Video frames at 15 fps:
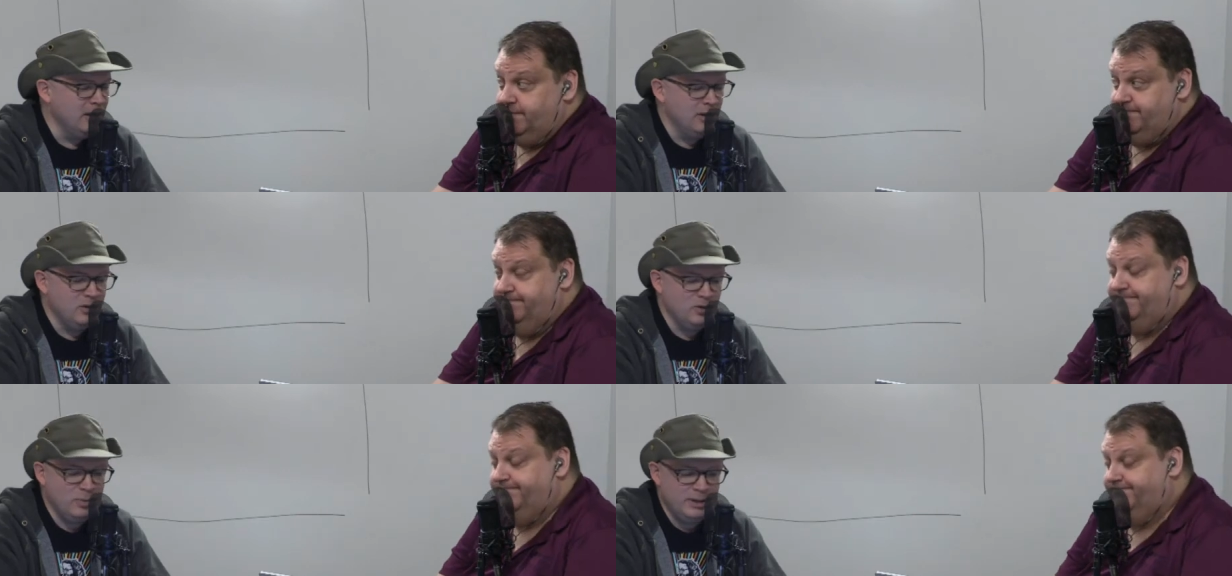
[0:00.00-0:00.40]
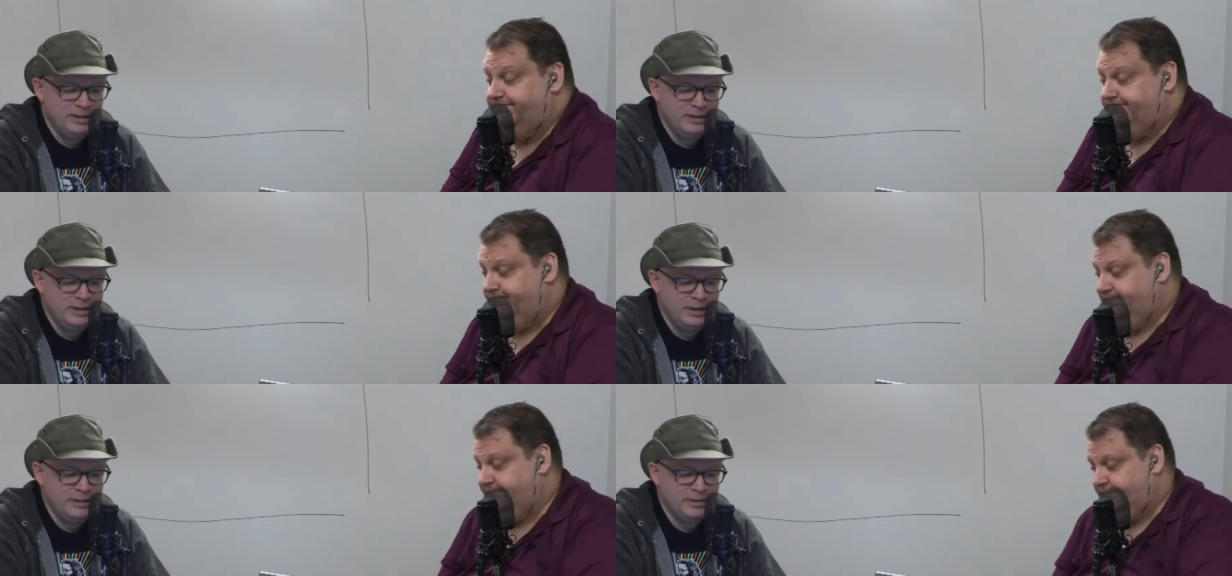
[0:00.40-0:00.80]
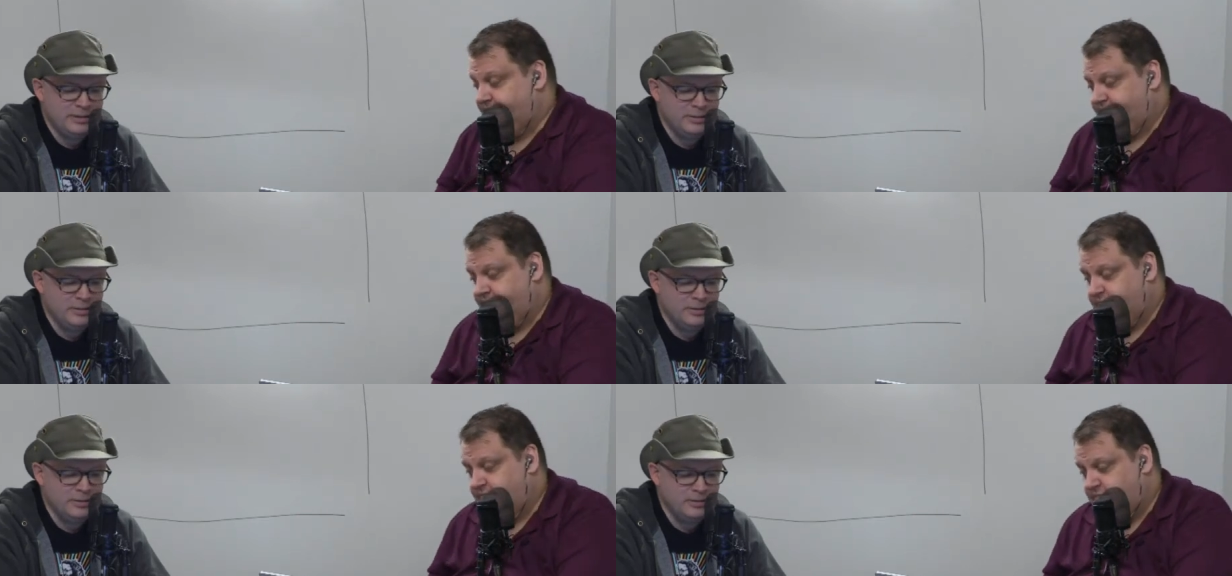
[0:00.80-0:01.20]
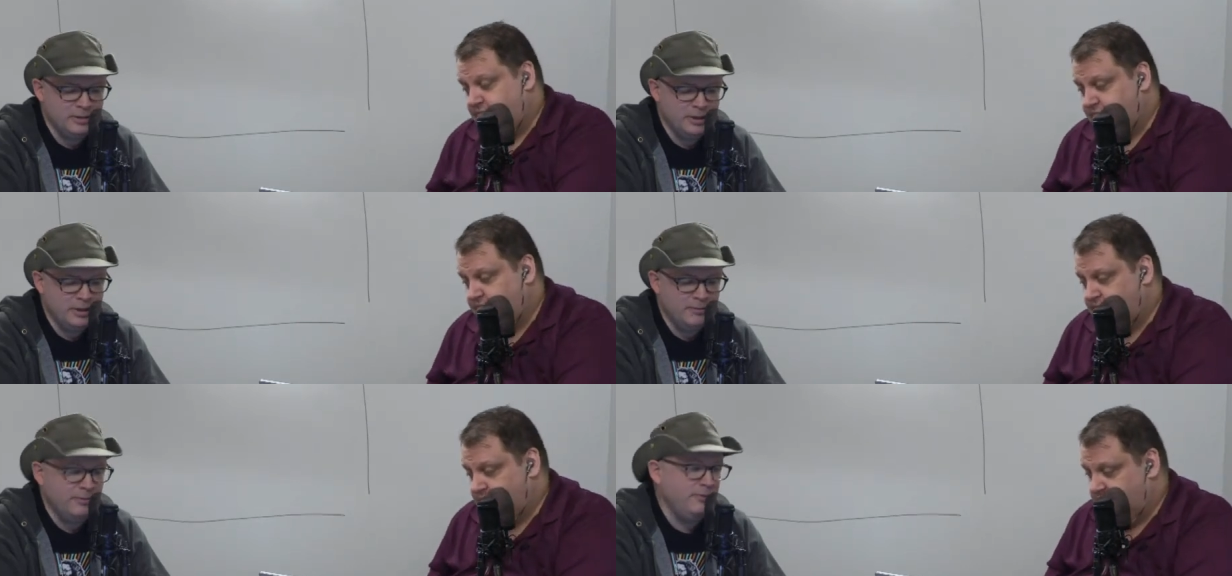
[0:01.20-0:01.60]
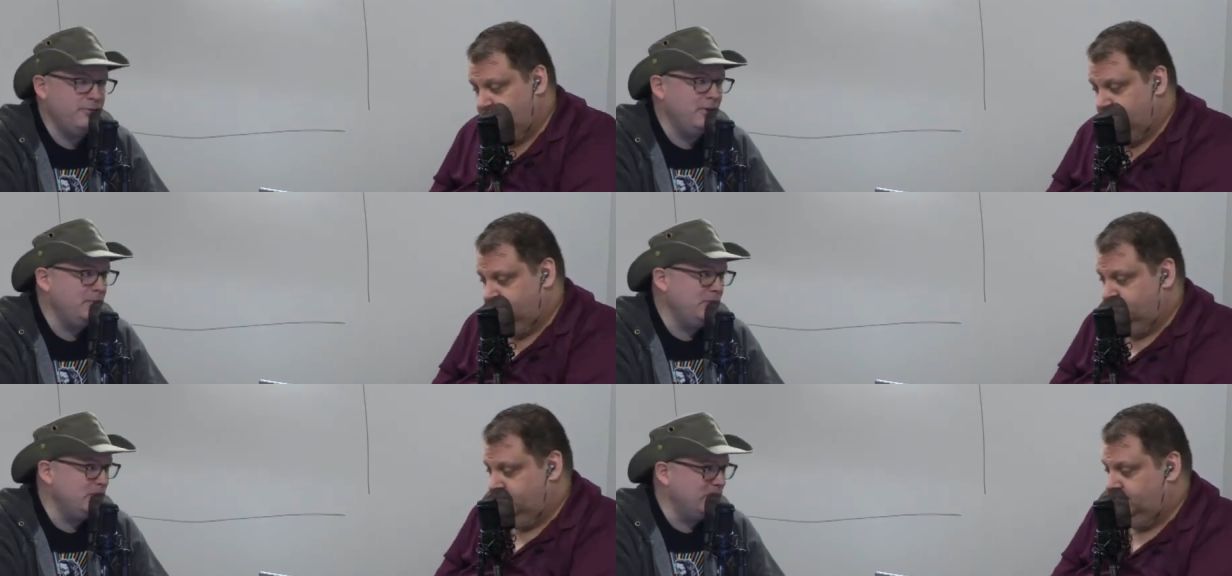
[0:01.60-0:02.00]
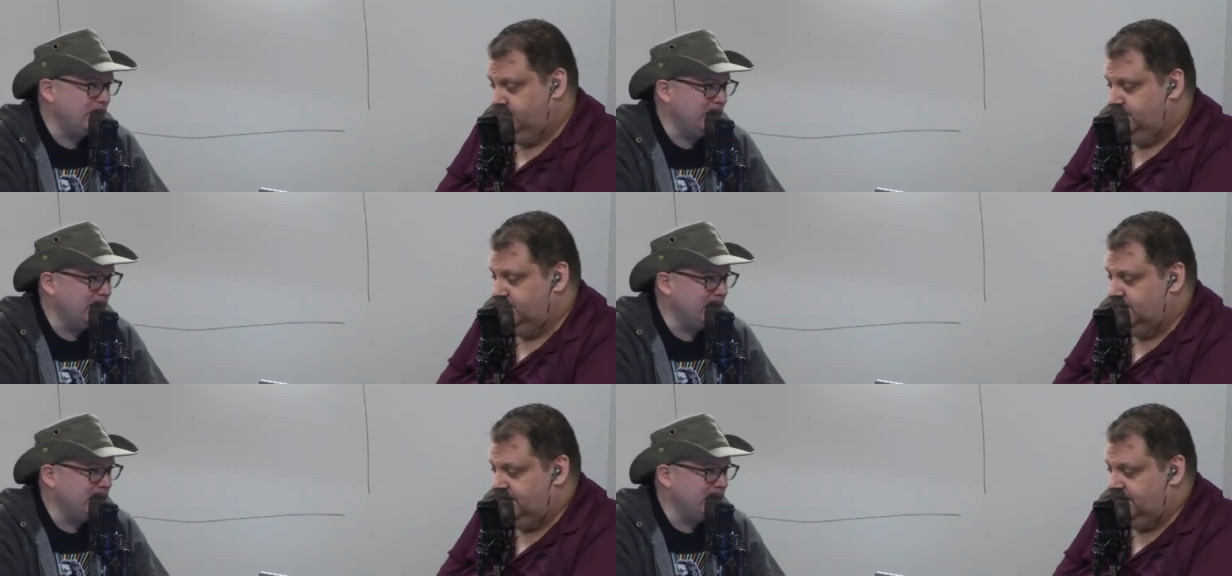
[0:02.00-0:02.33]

Speaker 1: Twenty third of February.